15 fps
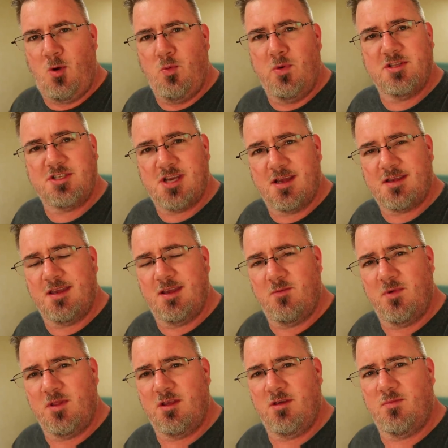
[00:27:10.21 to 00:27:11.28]
we'll check
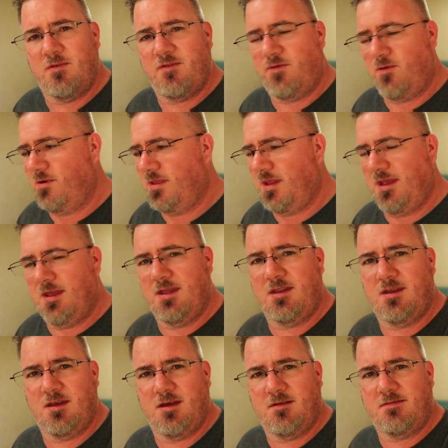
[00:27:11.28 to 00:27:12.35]
in with you before the
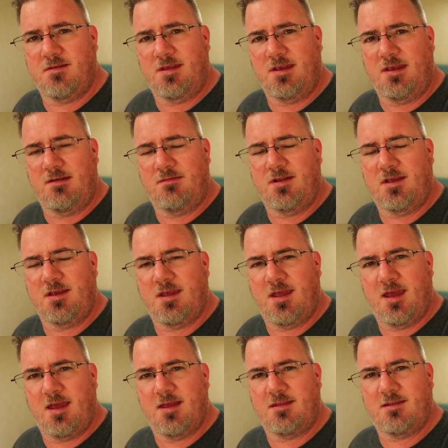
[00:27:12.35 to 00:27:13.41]
end of the evening
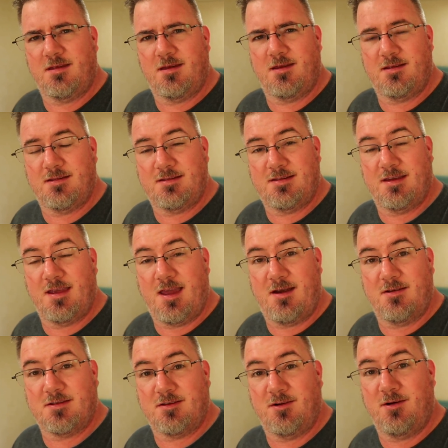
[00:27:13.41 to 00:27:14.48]
and uh, tell you
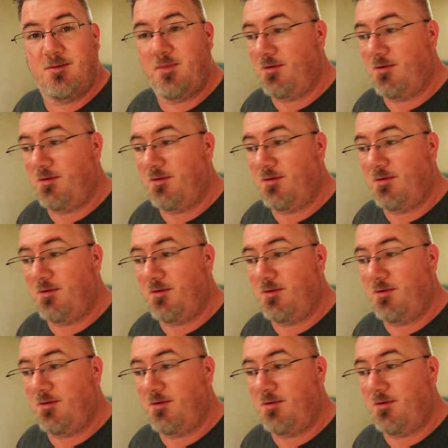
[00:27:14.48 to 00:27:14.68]
how it's going.